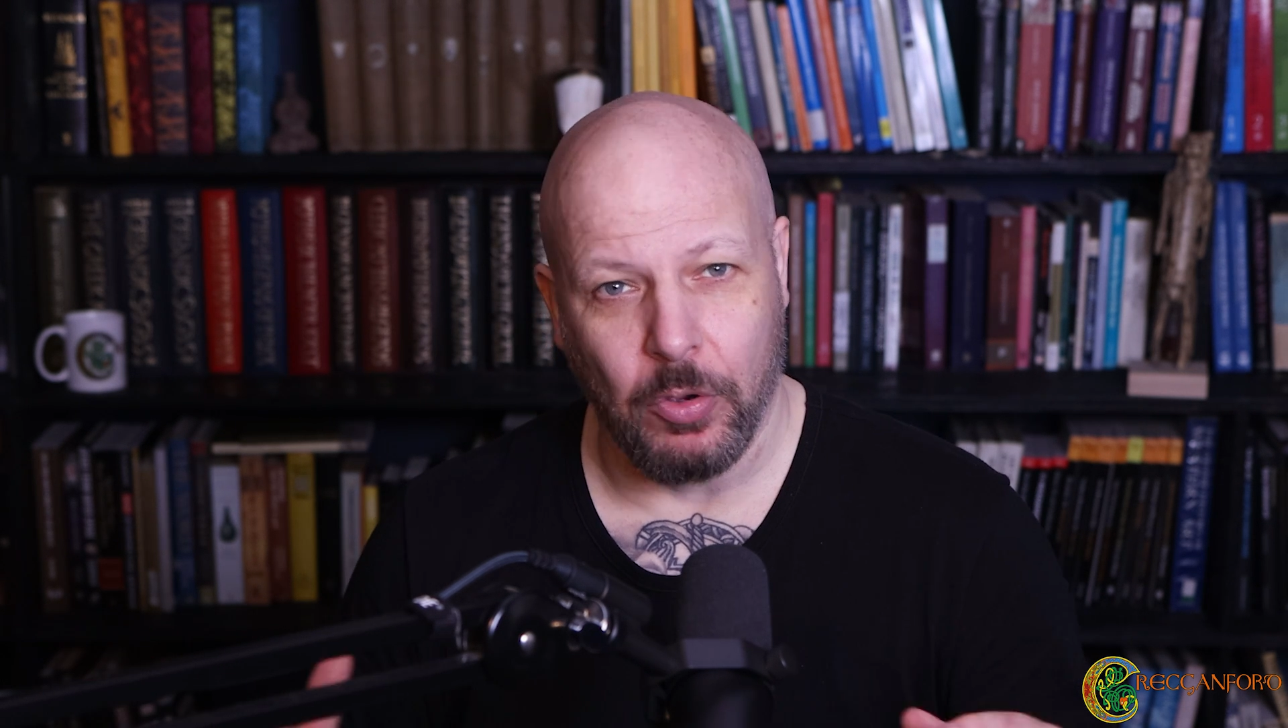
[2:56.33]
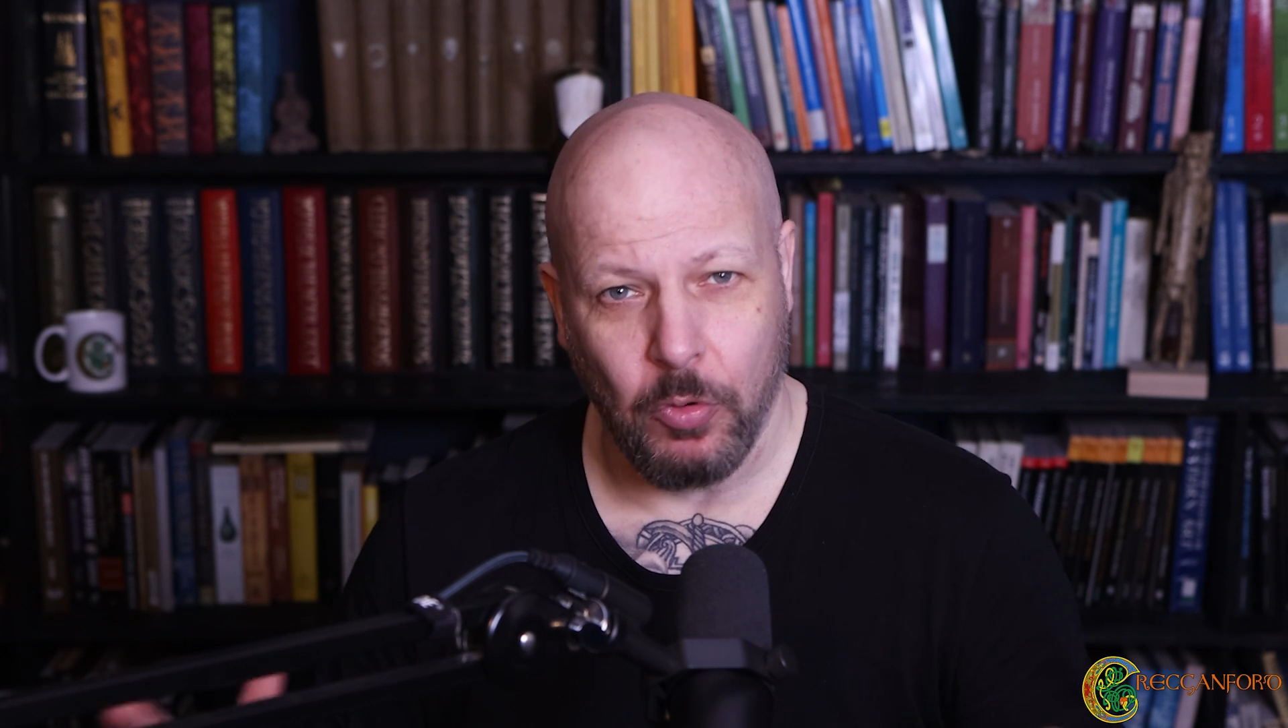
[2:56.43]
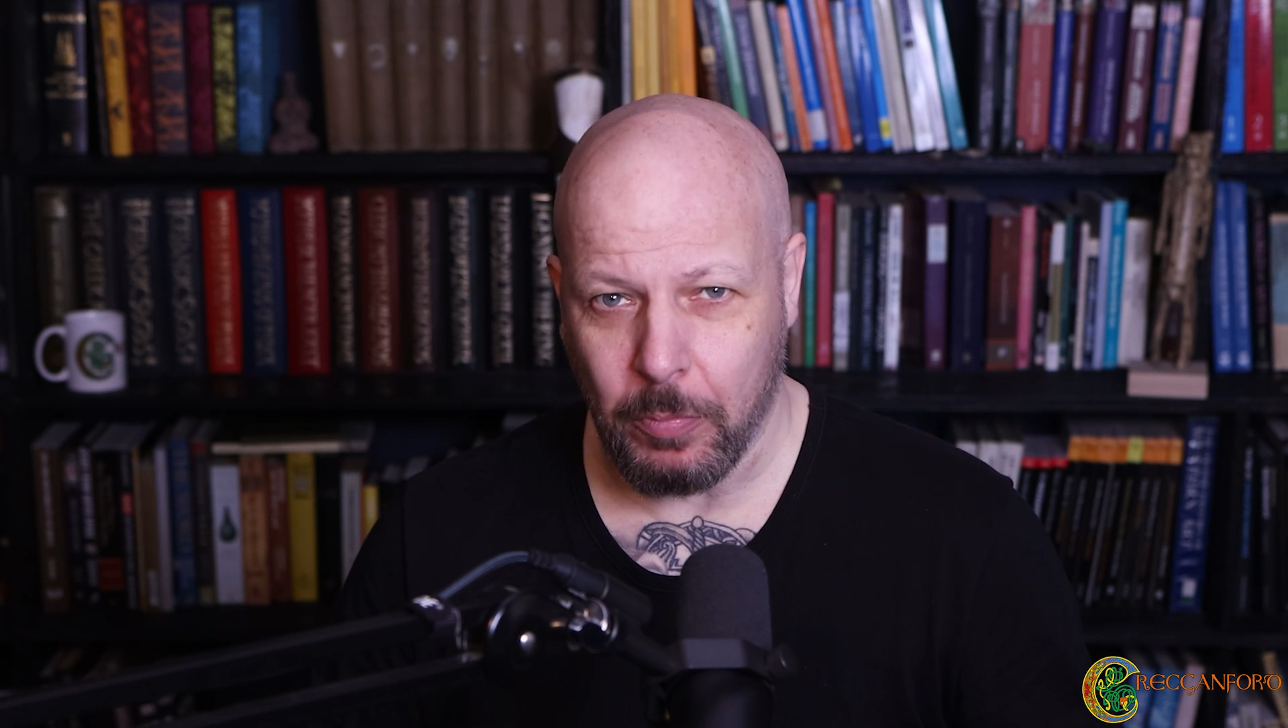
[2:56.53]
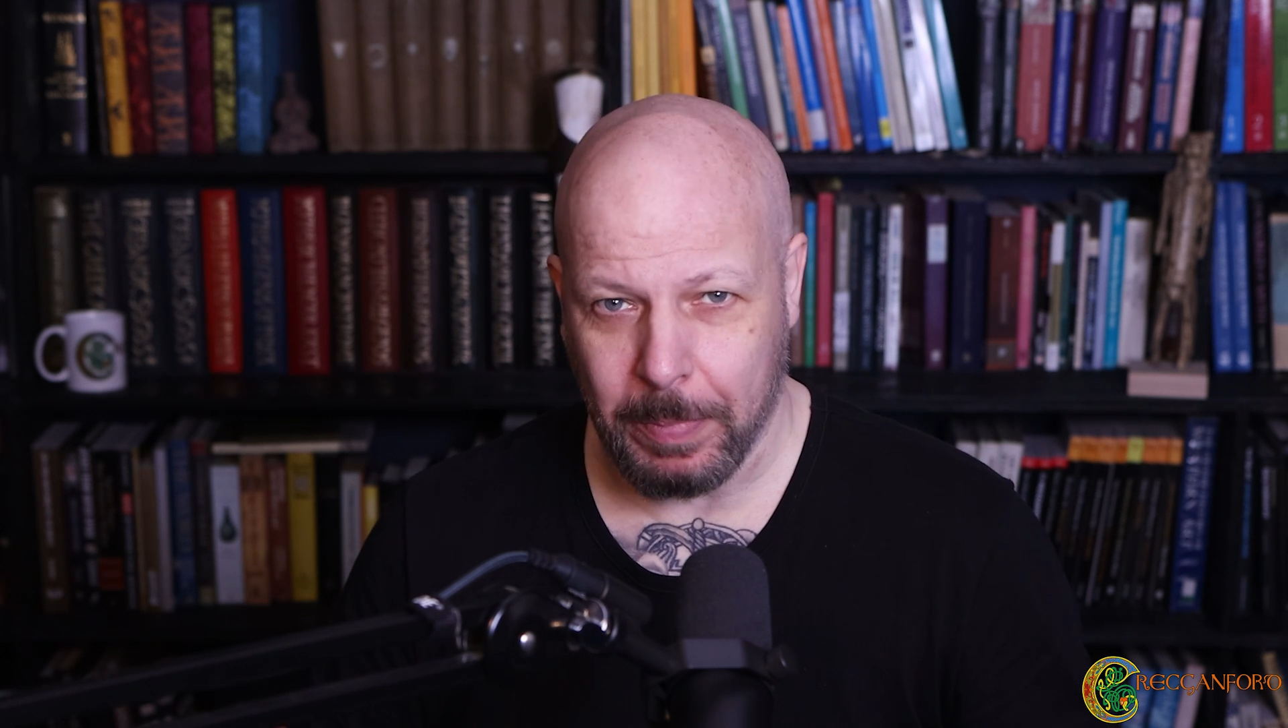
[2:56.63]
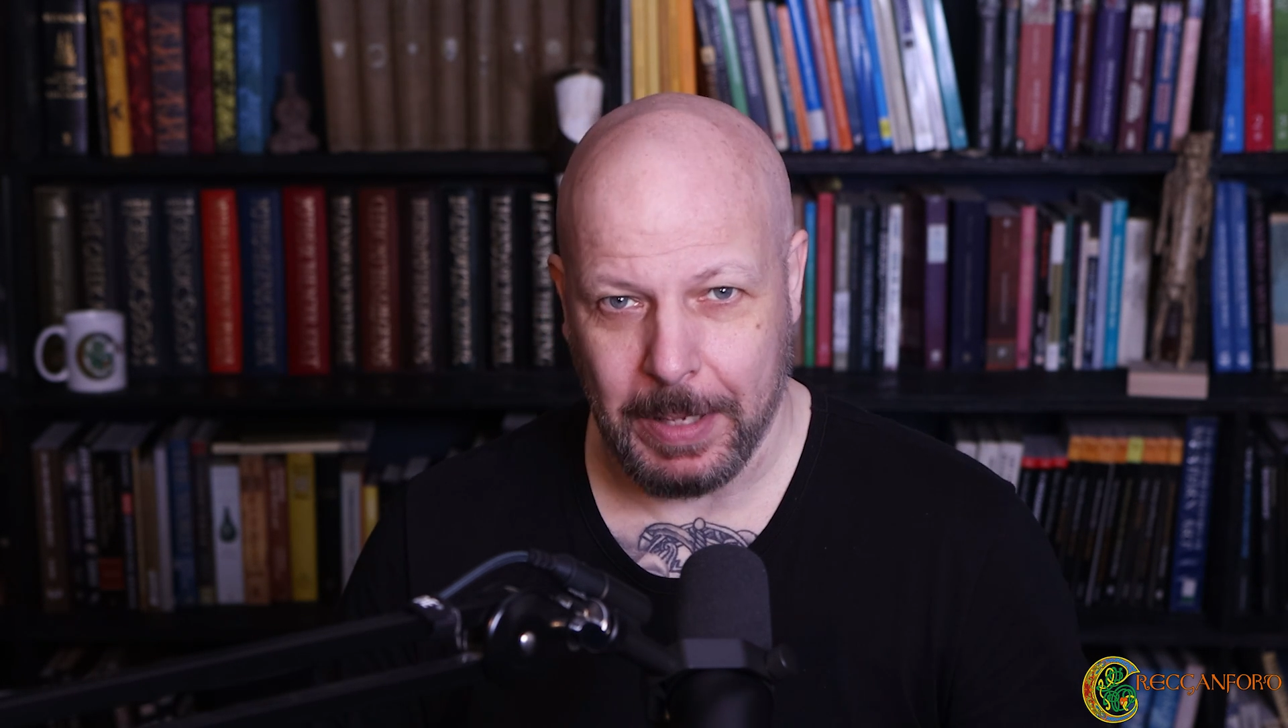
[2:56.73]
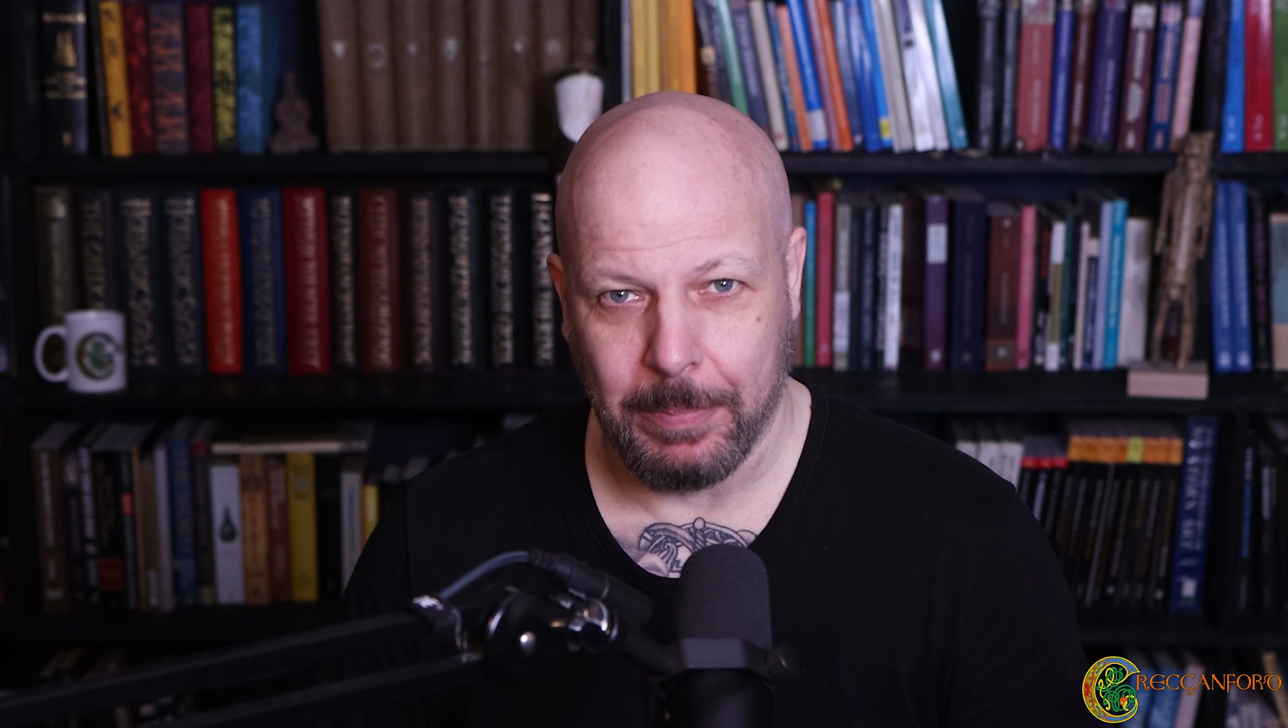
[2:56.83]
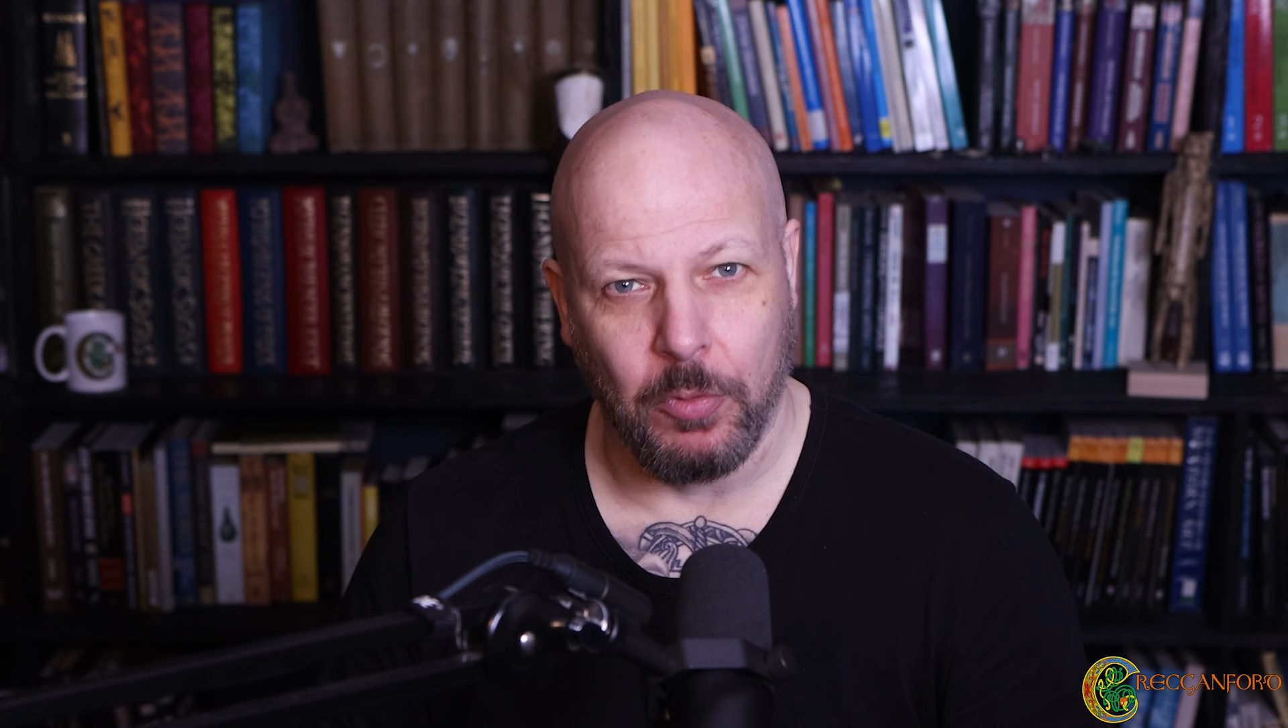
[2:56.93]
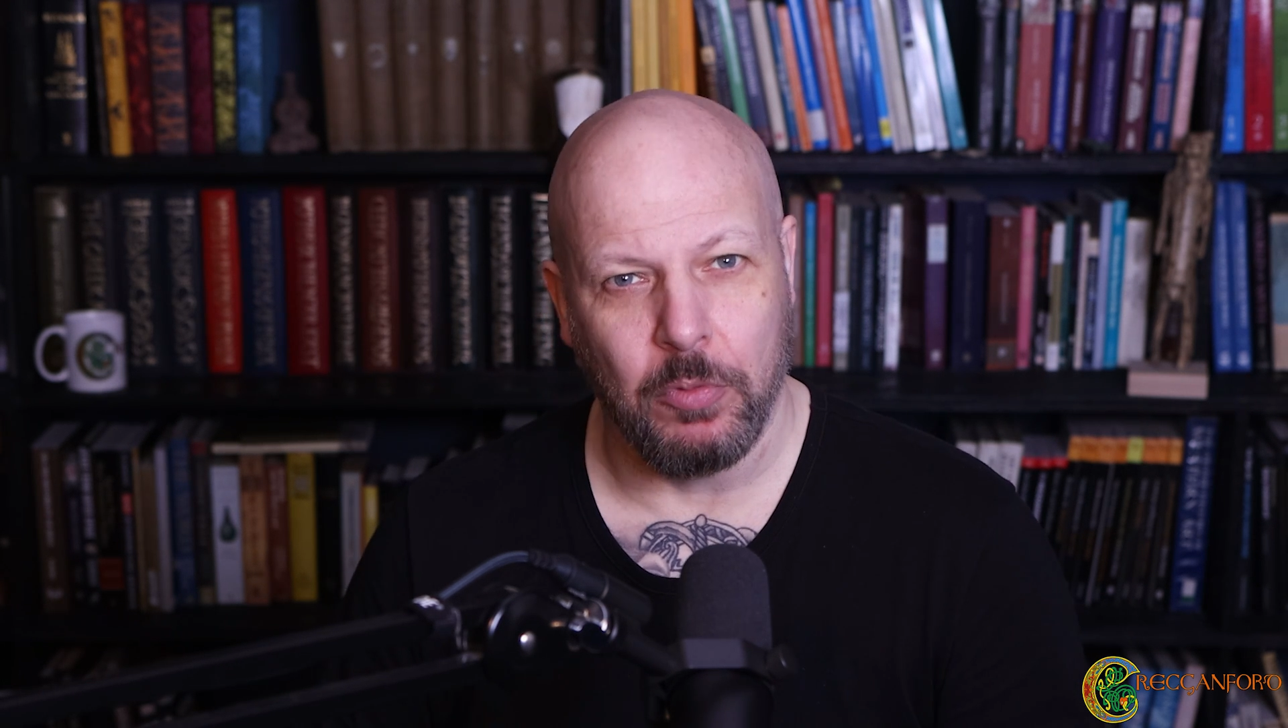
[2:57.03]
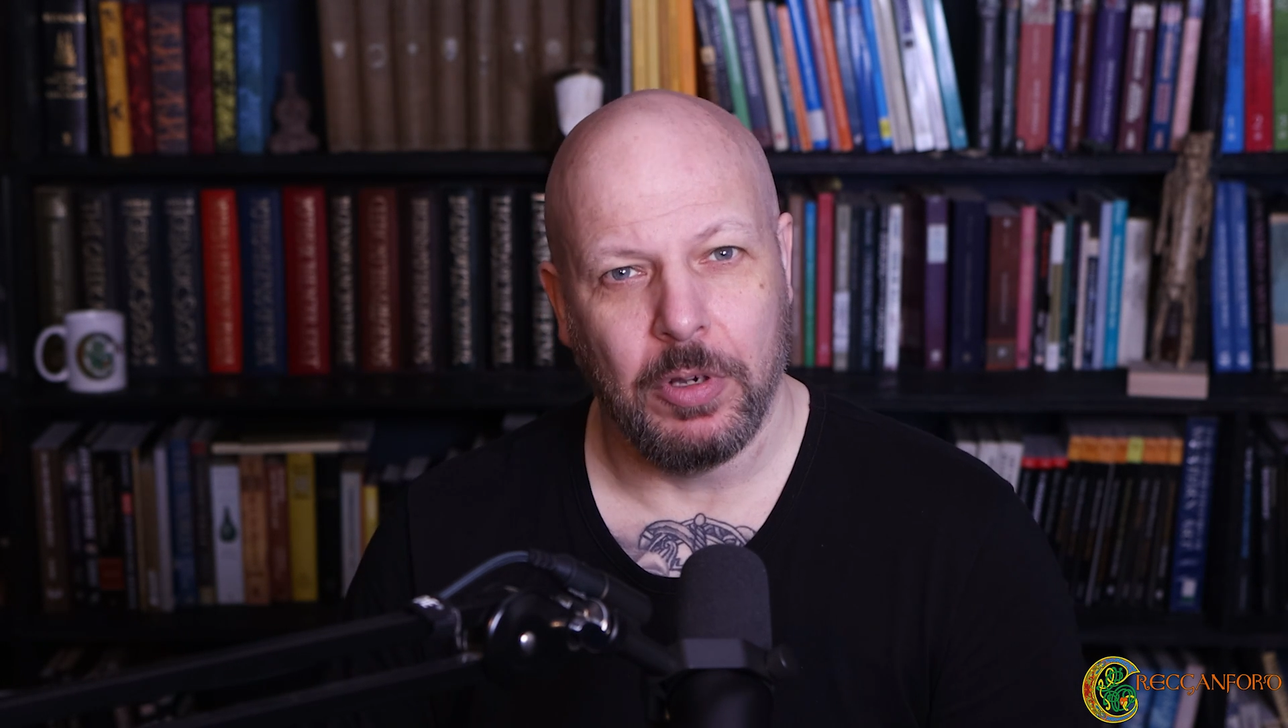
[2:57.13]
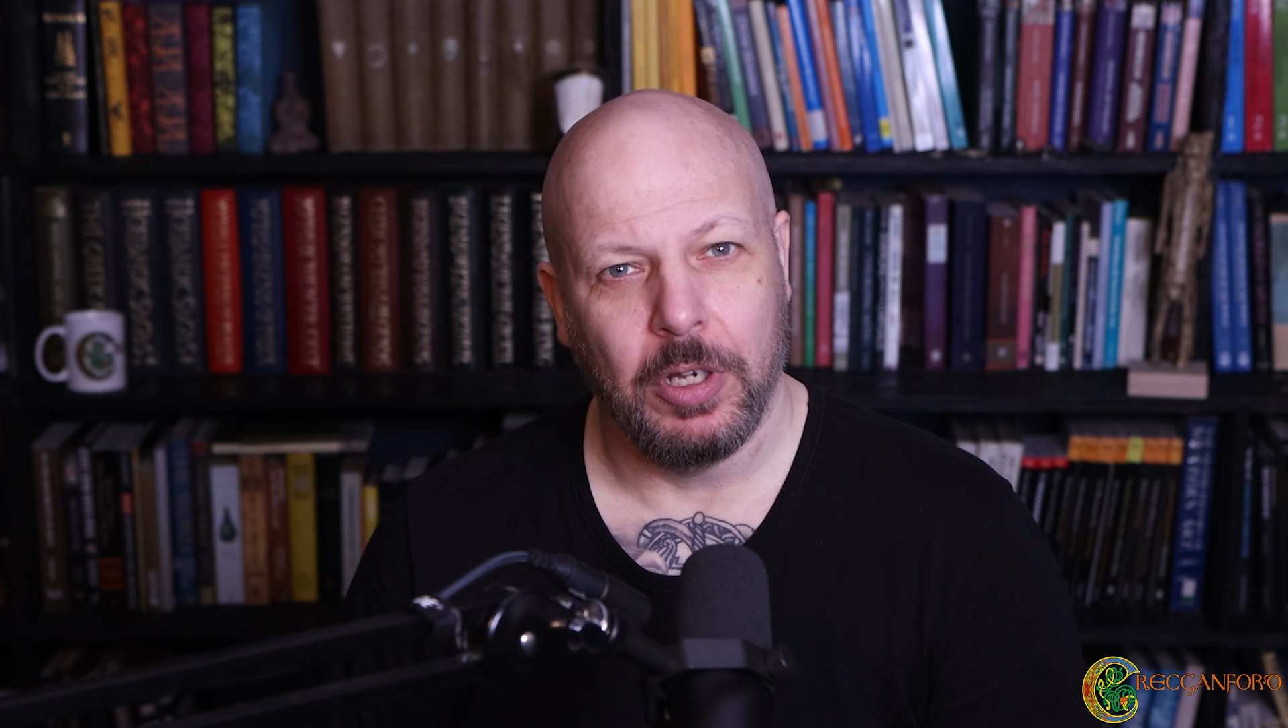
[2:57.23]
all
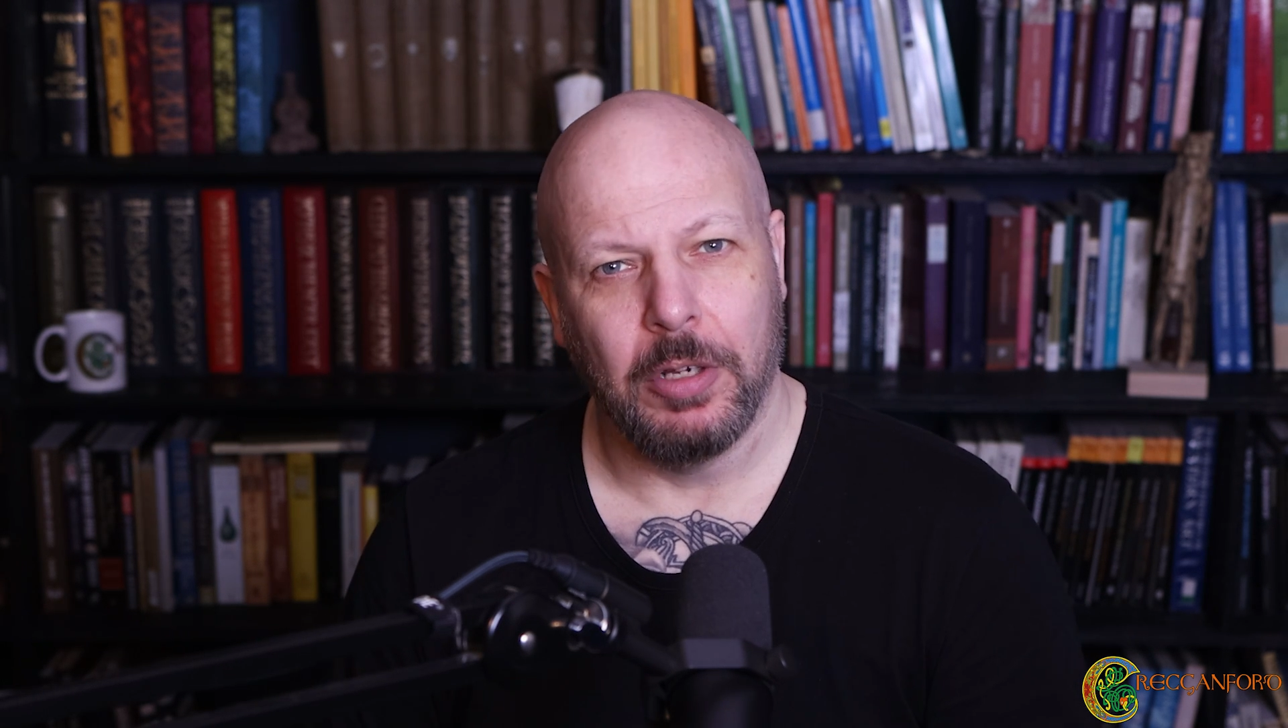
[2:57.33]
people,